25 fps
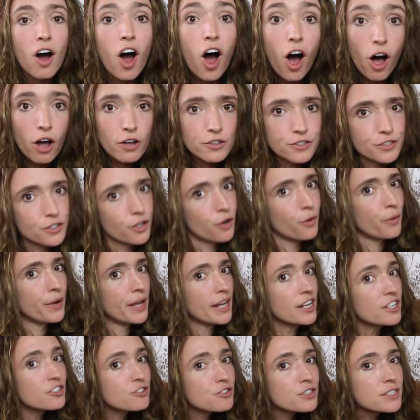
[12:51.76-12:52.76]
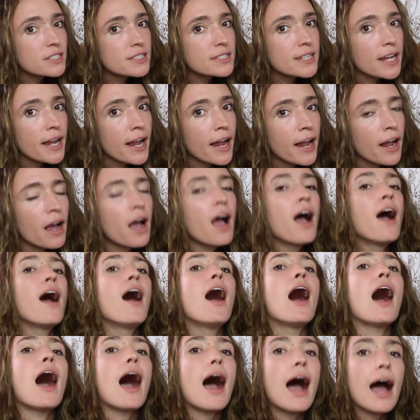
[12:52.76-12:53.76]
Also interesting,
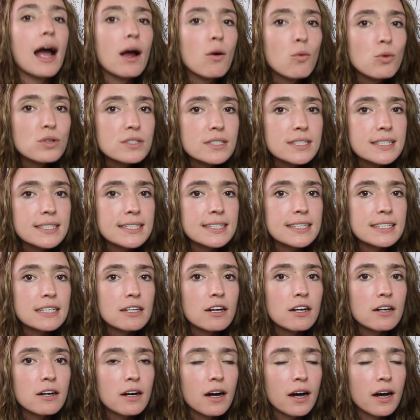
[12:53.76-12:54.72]
I was gonna